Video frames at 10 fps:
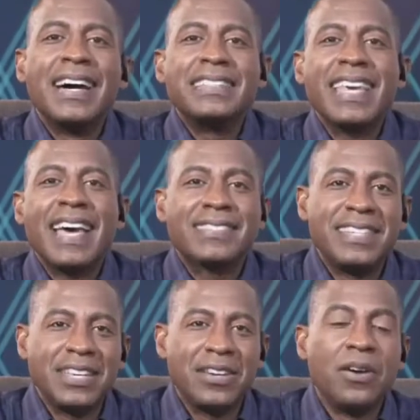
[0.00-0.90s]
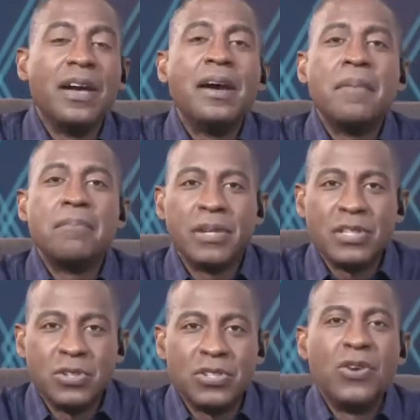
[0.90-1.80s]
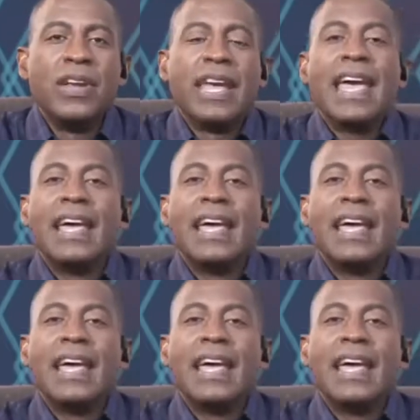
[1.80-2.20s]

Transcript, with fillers: a test deal, but you're doing it.